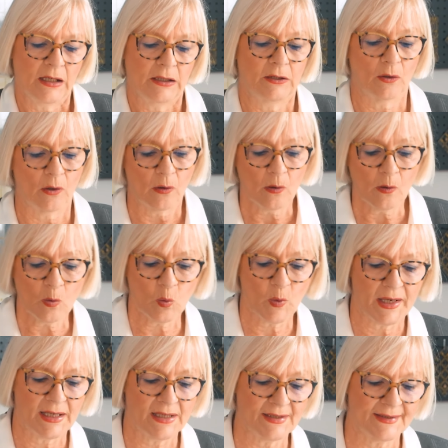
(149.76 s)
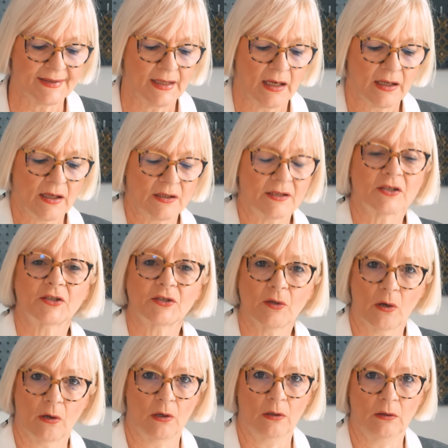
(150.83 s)
You always
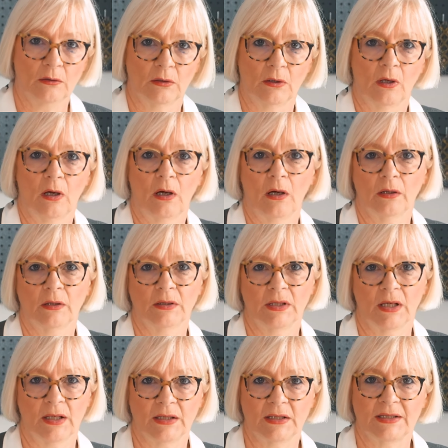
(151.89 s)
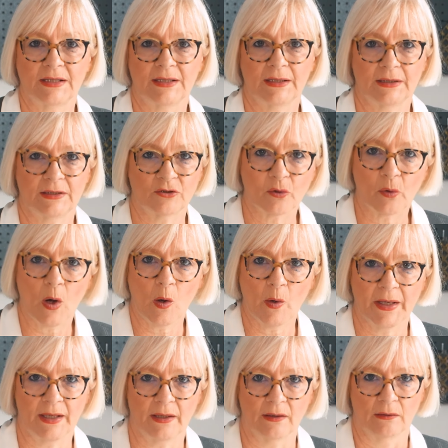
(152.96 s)
sew on the
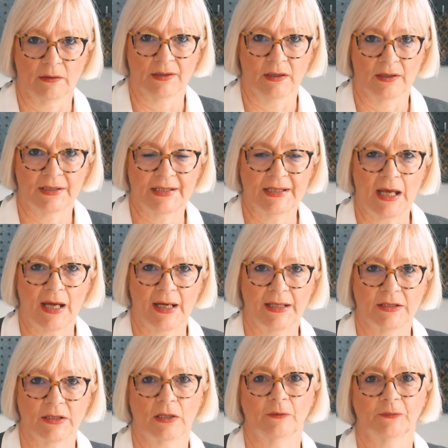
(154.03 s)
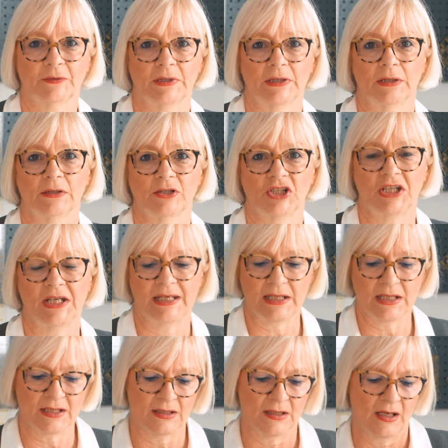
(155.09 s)
drawing side of the
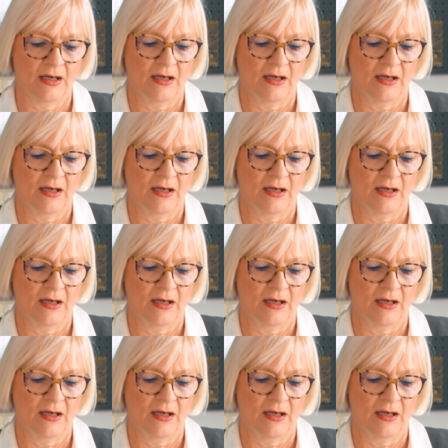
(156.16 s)
sheet,